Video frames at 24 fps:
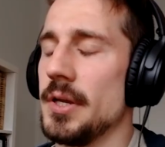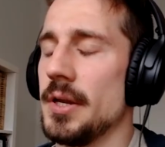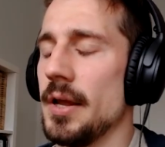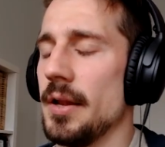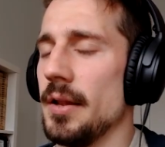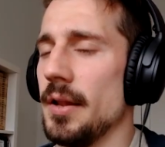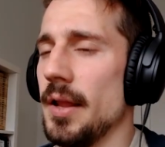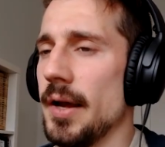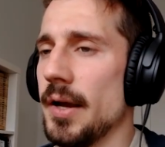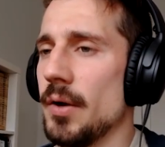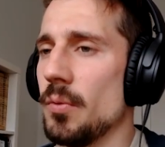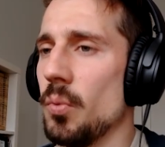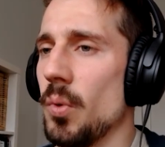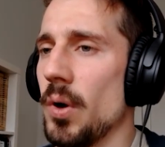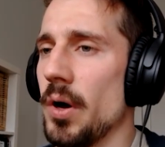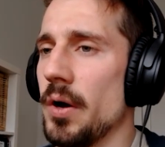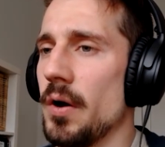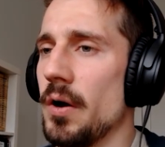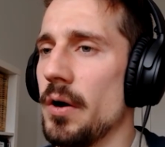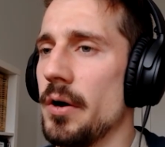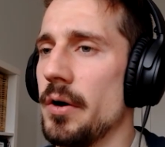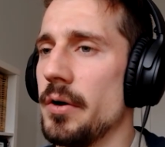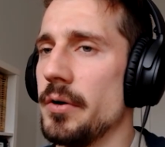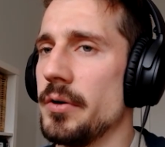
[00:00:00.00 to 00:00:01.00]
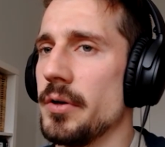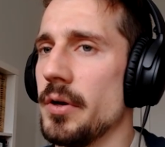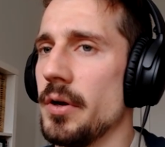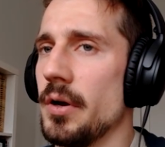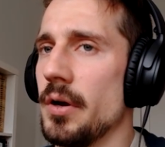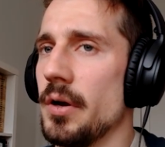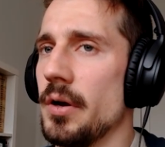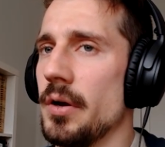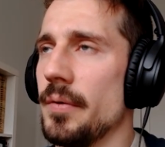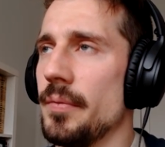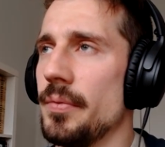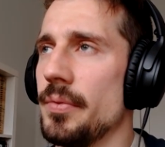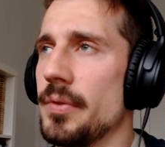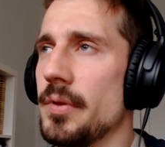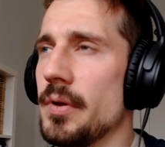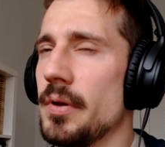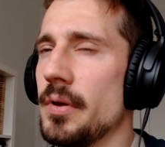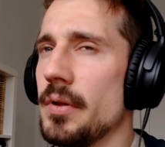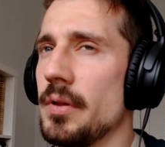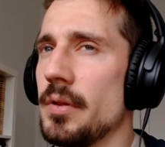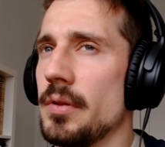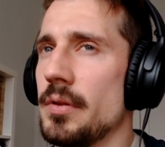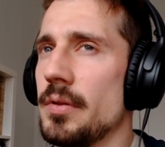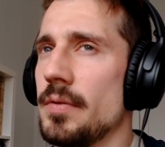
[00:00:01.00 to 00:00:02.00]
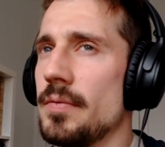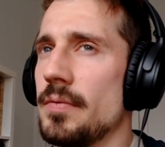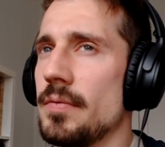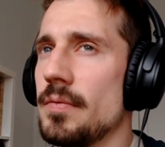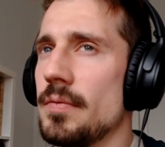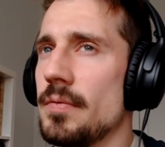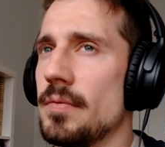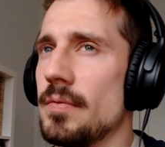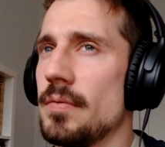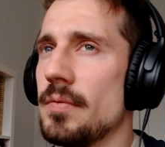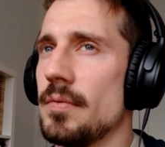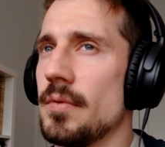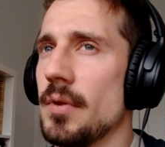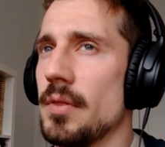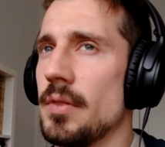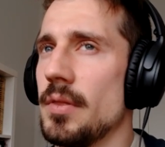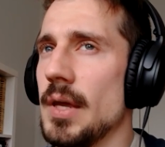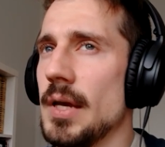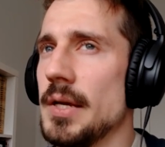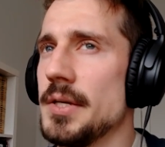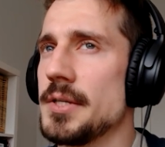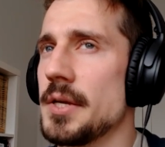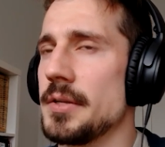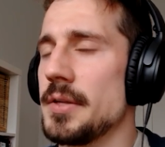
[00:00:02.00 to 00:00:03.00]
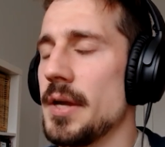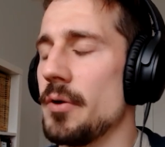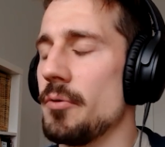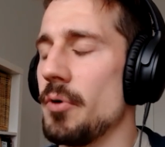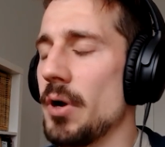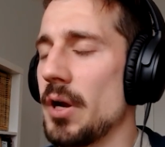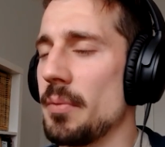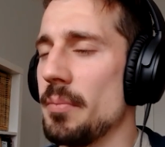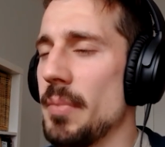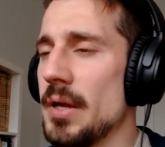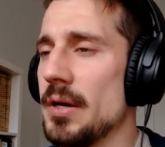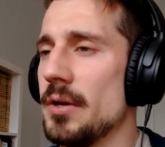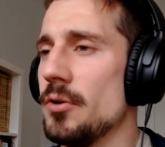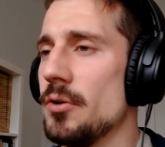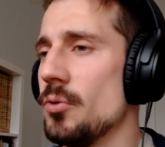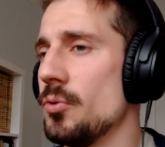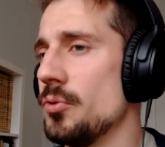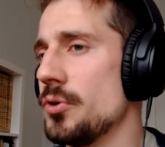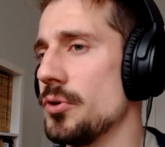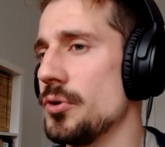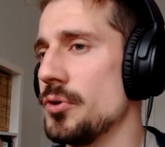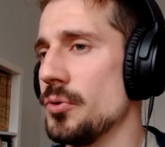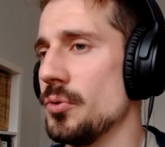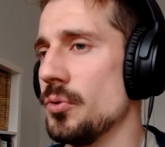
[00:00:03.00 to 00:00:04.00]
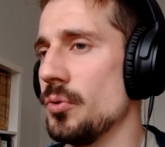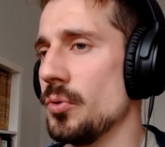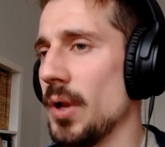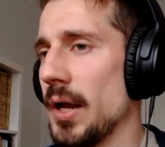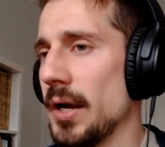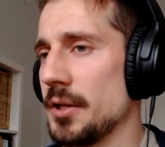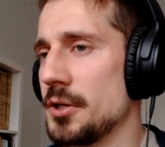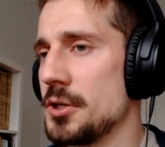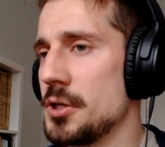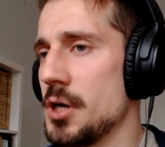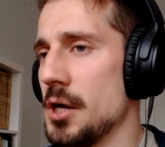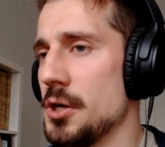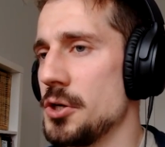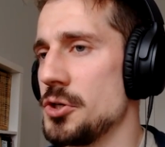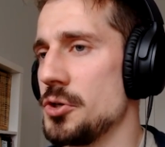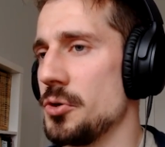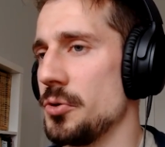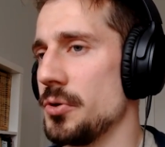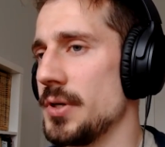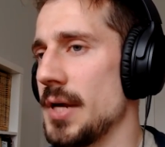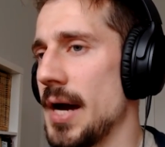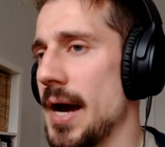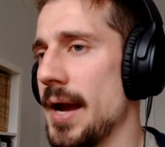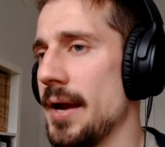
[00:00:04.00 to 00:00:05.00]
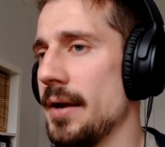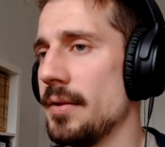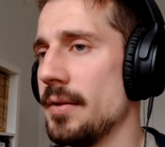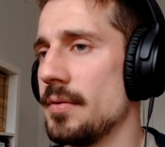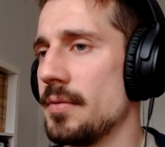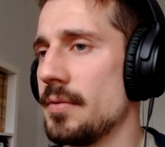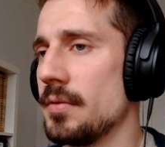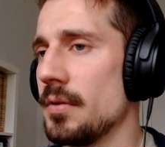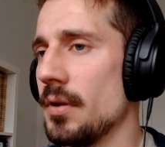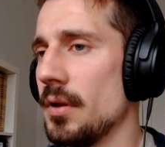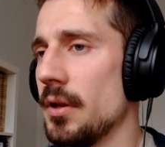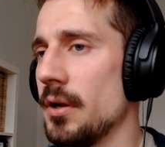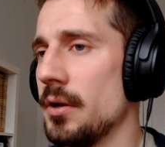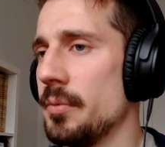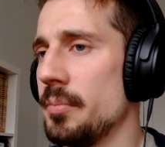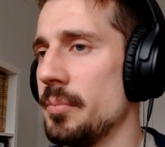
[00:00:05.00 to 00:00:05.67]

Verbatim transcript: then, like, what are the things that they recommended you to do? Like, change your diet a little